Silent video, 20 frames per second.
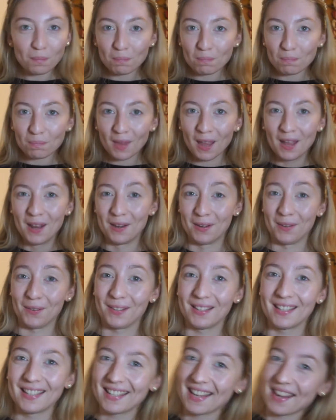I don't know what
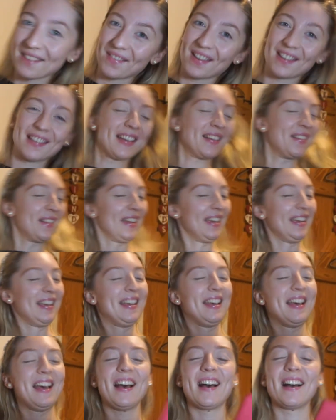to say about it.
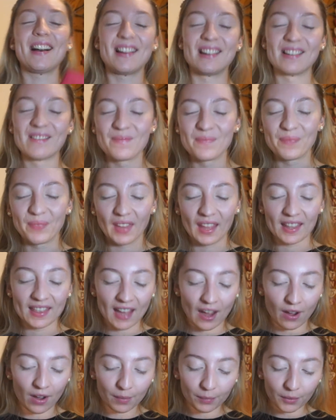Now
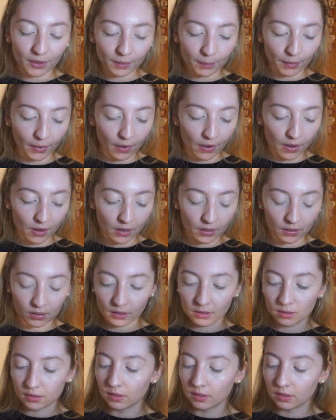I'm going to put on